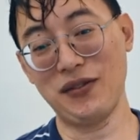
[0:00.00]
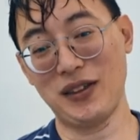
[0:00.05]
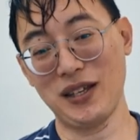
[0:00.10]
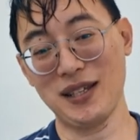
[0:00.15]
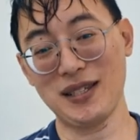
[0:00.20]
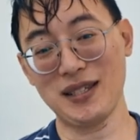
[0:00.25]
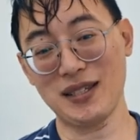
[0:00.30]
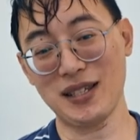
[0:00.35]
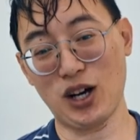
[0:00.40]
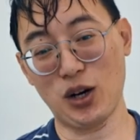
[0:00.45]
If
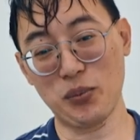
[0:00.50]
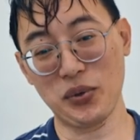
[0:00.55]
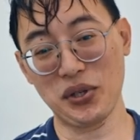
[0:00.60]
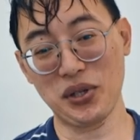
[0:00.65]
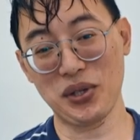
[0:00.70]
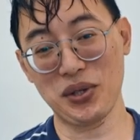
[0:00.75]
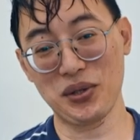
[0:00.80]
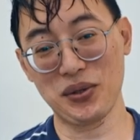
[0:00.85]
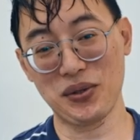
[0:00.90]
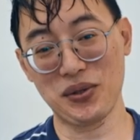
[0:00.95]
this is helping
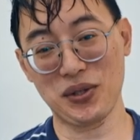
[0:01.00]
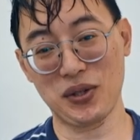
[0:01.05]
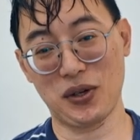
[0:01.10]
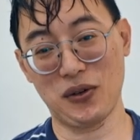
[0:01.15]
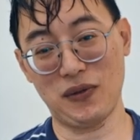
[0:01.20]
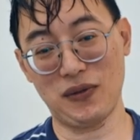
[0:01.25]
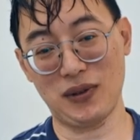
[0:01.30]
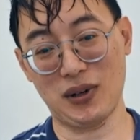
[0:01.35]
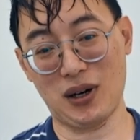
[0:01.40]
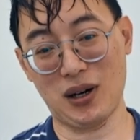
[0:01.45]
you so
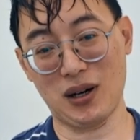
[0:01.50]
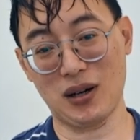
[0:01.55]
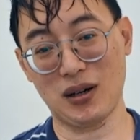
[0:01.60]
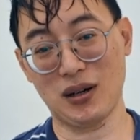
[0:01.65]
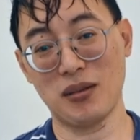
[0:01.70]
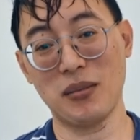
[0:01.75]
far,